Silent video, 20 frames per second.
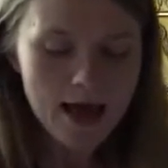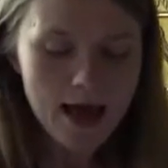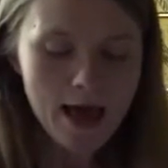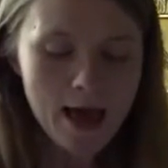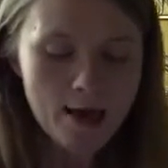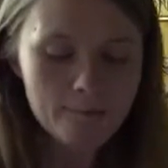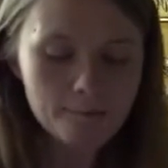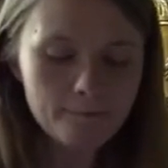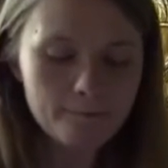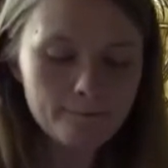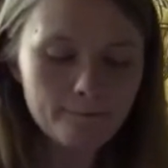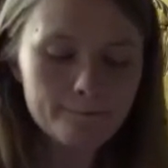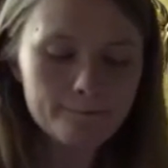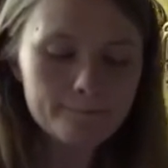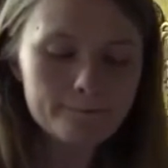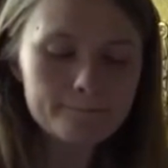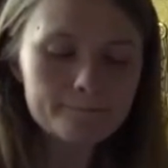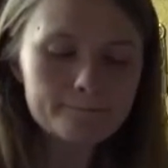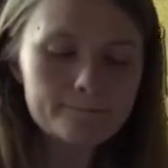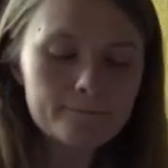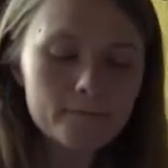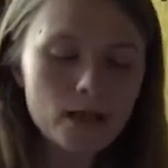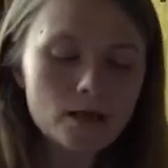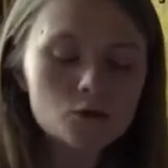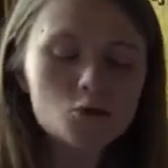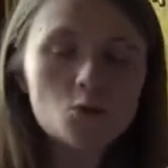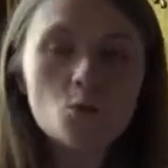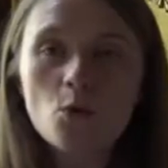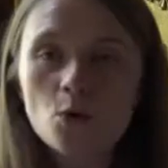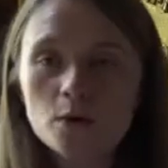Um,
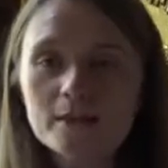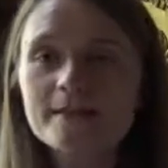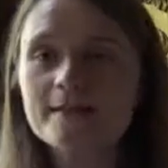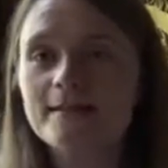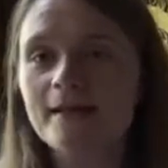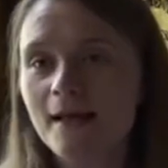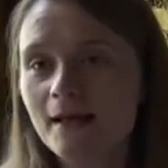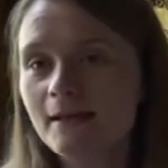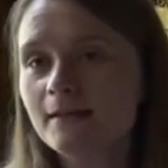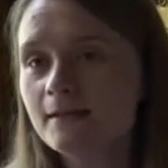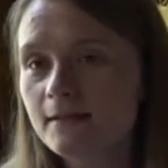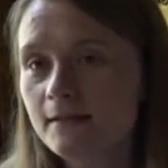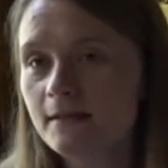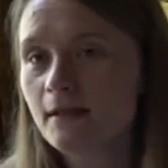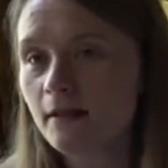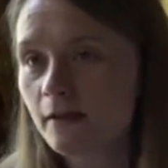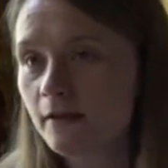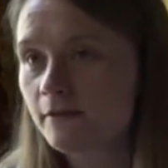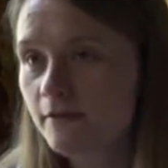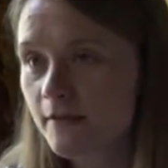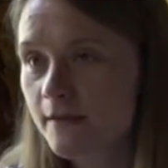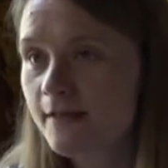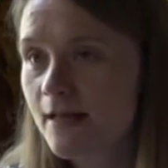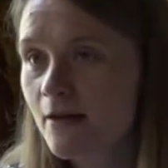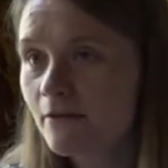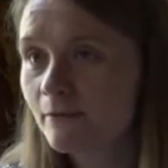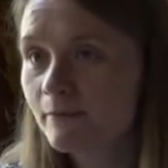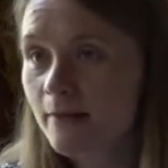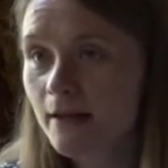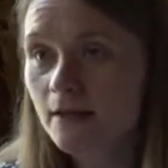towards the end of the
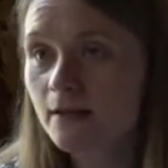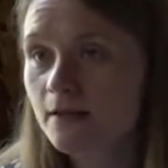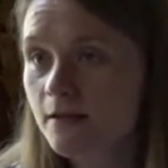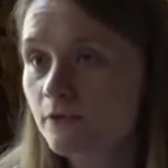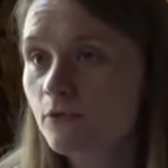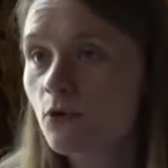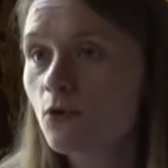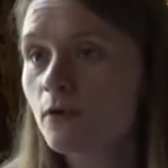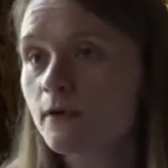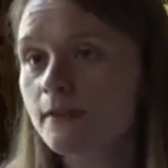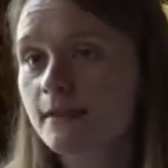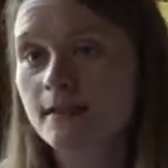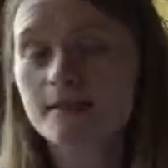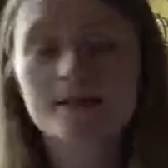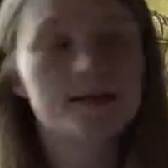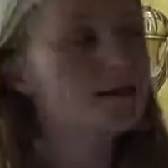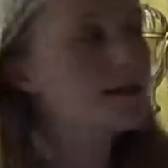Seven Pillars, of course, this